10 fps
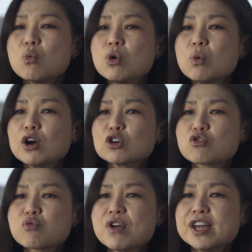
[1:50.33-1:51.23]
We want
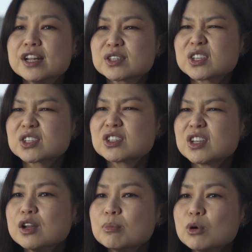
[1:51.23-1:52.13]
to create a
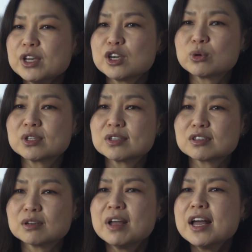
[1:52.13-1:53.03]
sustainable
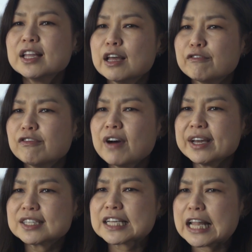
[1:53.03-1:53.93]
ecosystem that
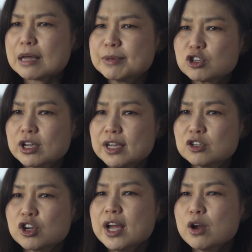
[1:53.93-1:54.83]
fights climate
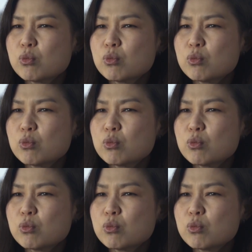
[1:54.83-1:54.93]
change,